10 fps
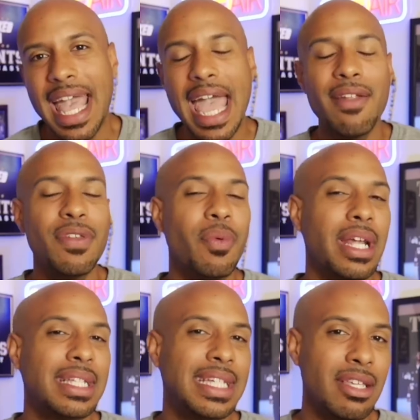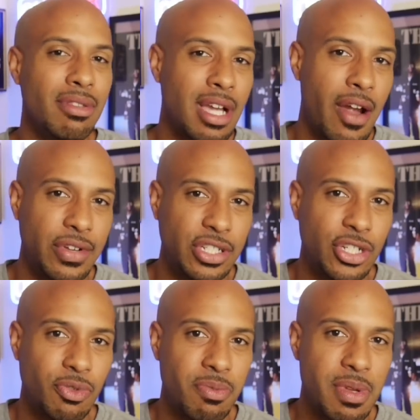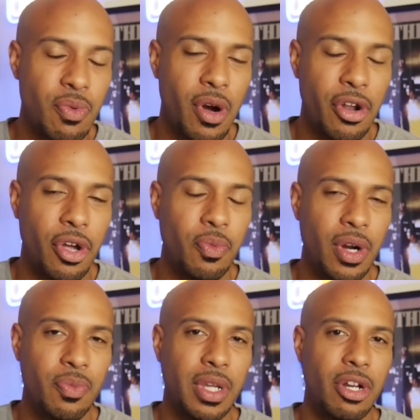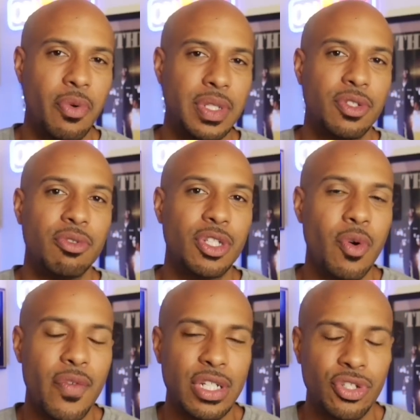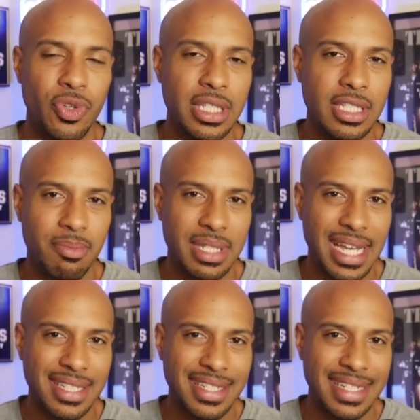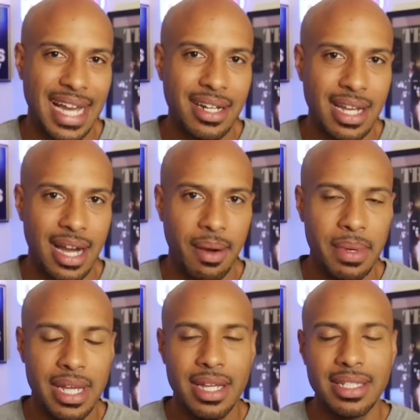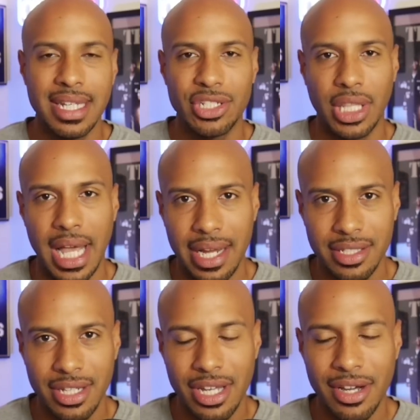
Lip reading: And if you want to continue the conversation with me one-on-one, we can always do so over at joinsubtext.com/LockedOnSaints.